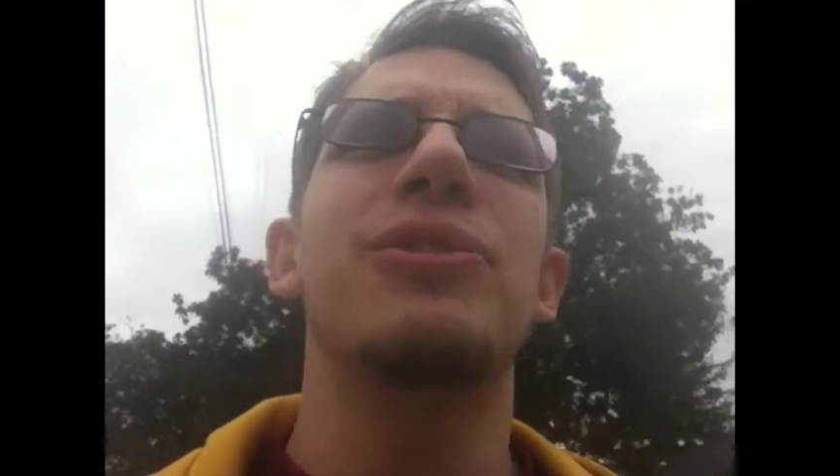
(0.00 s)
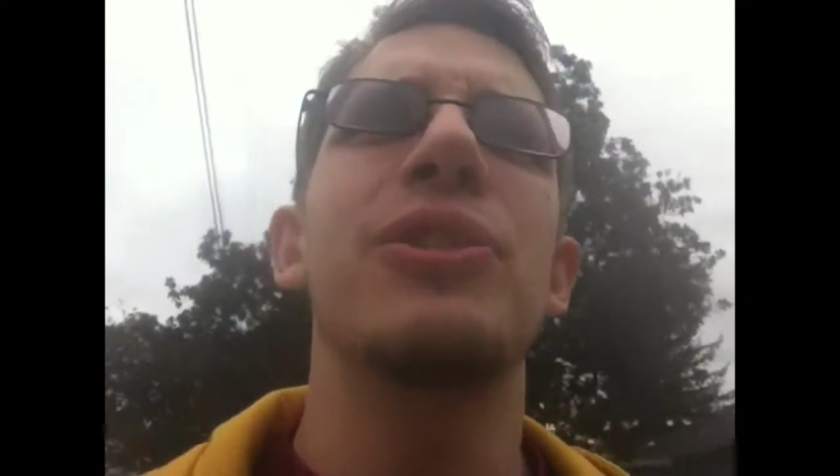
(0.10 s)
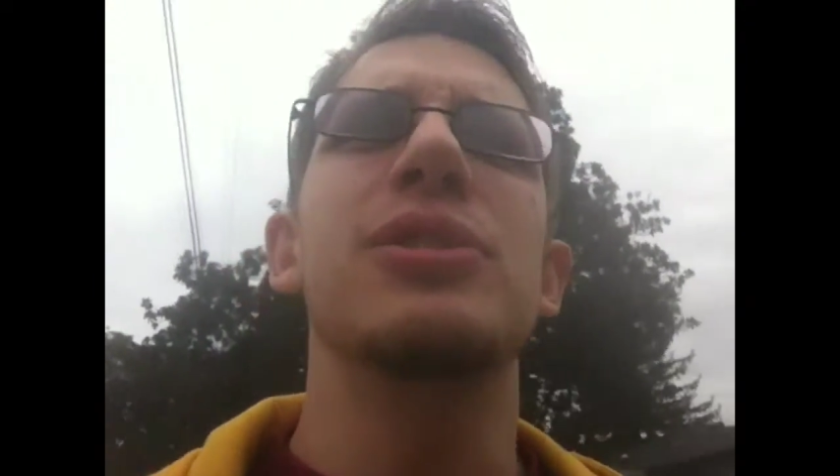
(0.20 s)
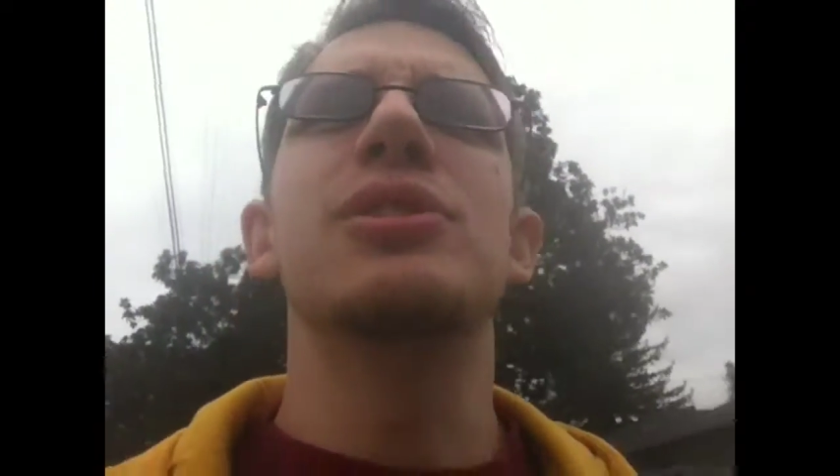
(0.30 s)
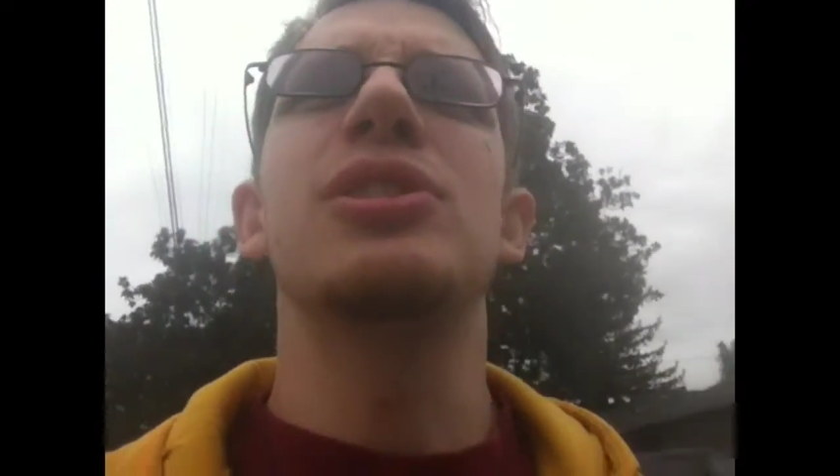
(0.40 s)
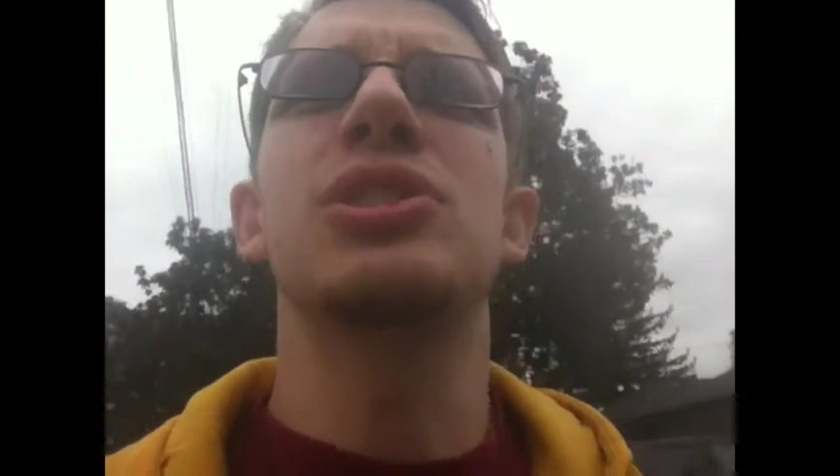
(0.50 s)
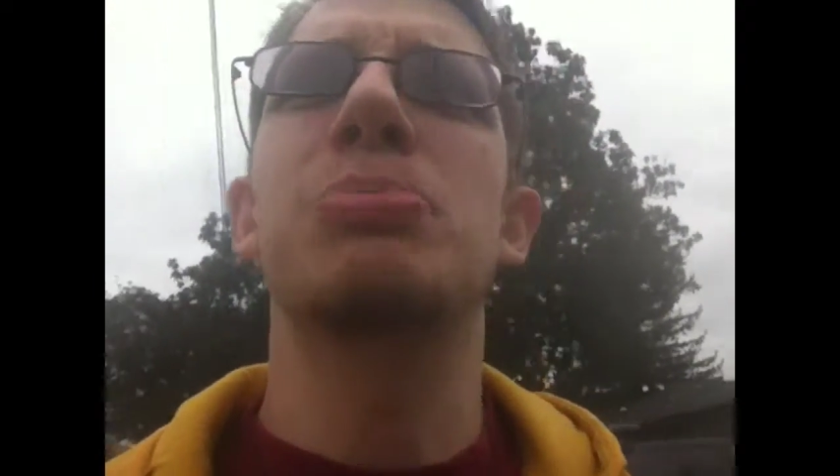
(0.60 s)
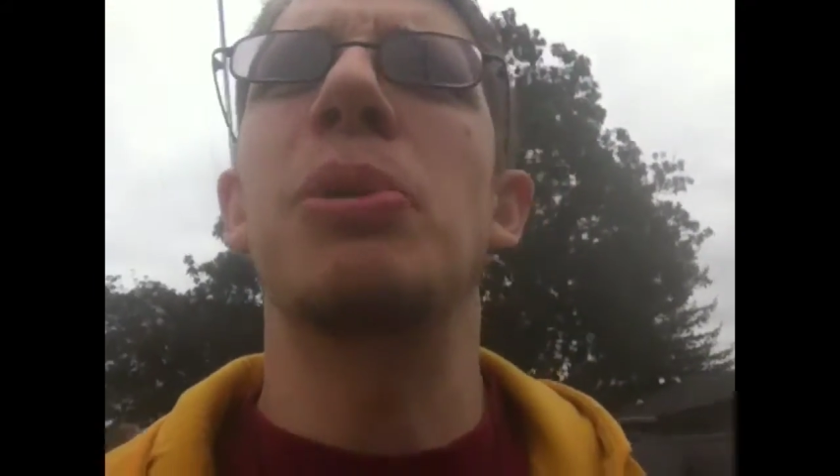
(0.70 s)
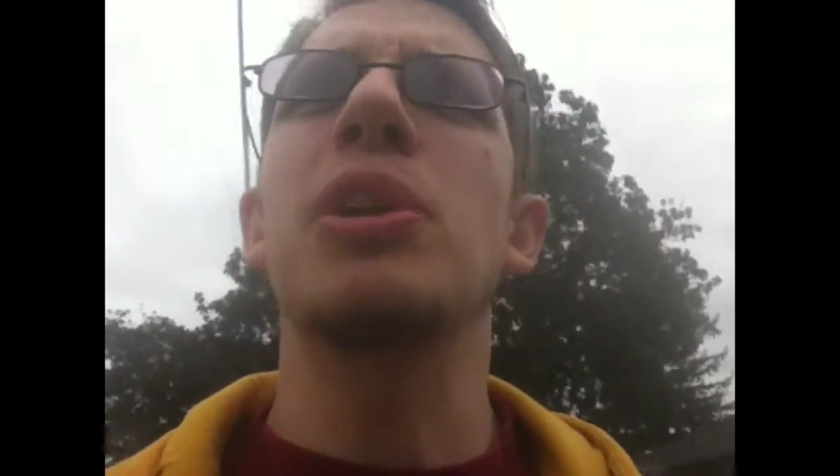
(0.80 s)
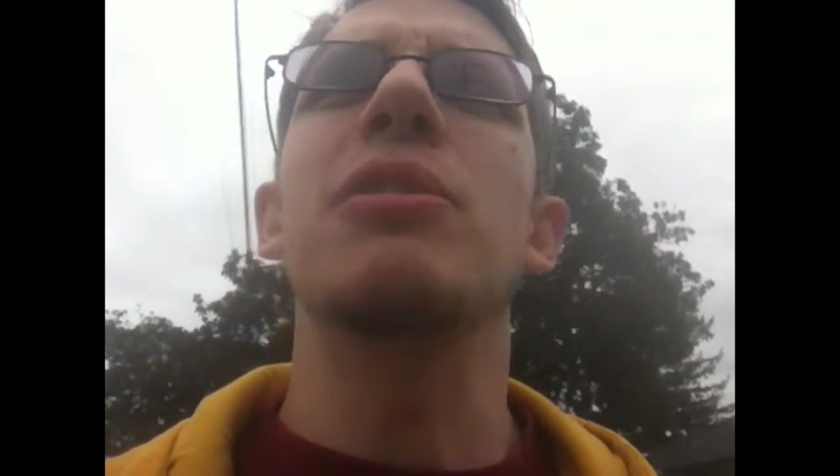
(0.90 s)
for
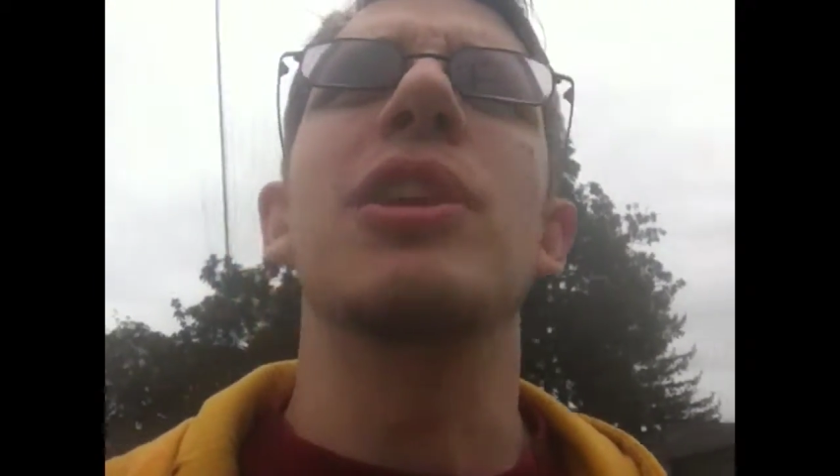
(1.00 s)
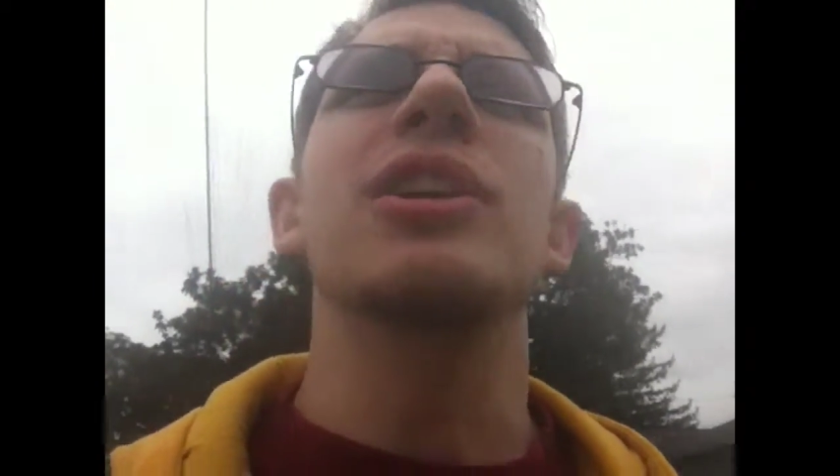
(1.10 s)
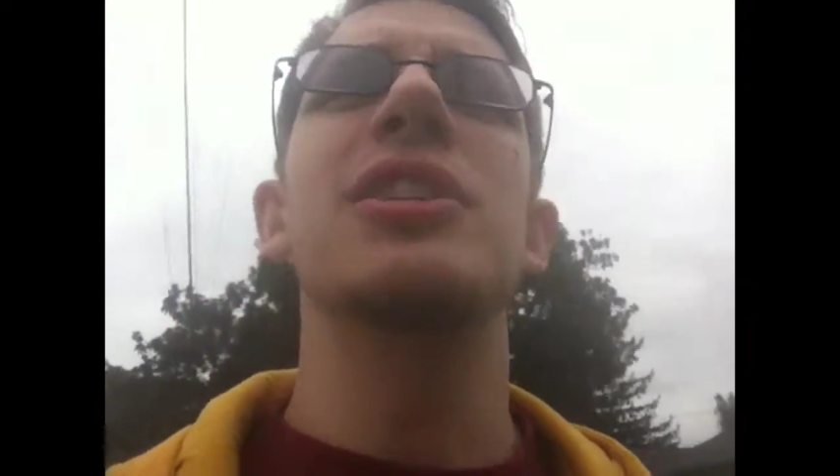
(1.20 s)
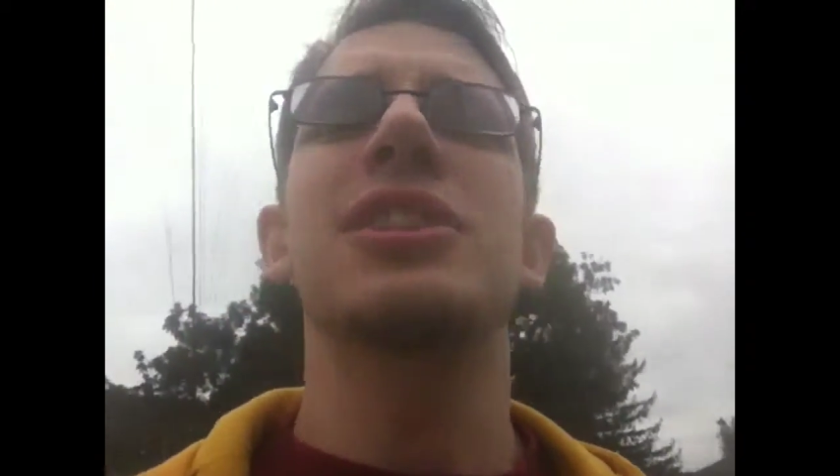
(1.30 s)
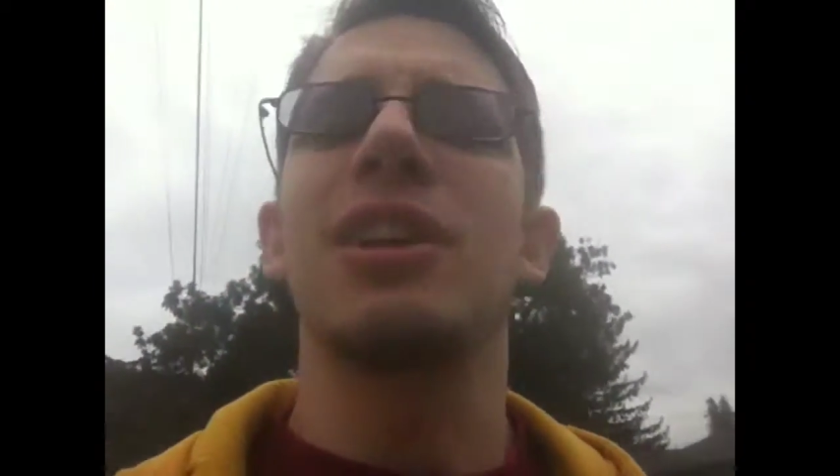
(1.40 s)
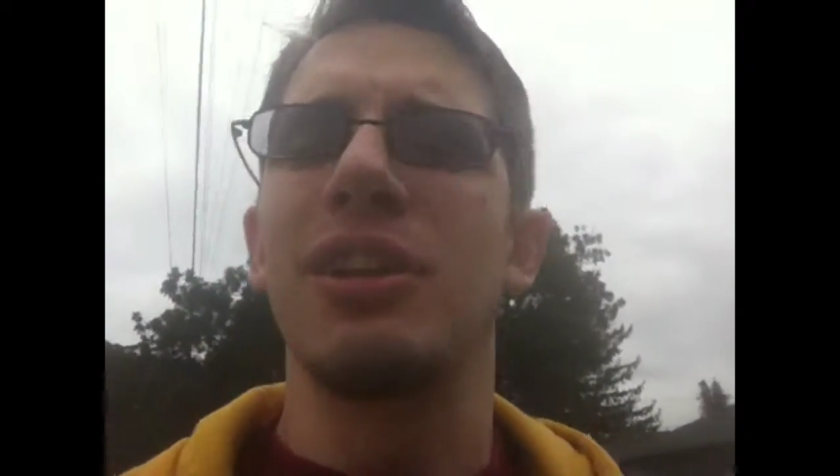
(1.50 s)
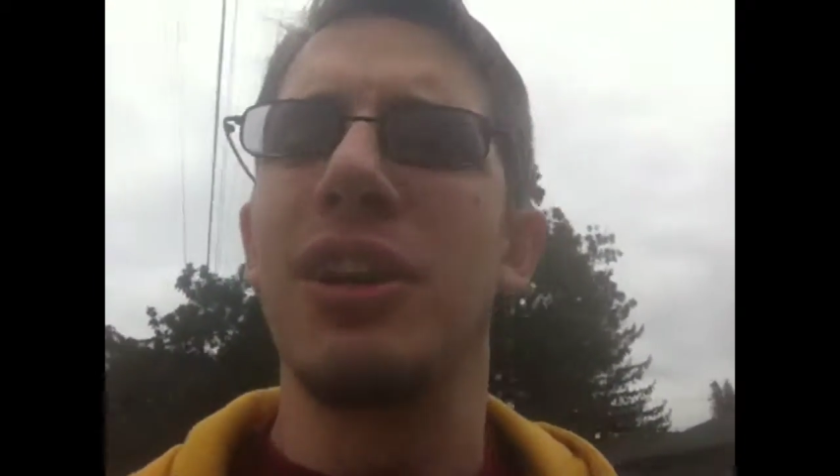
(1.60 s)
spoiler alerts.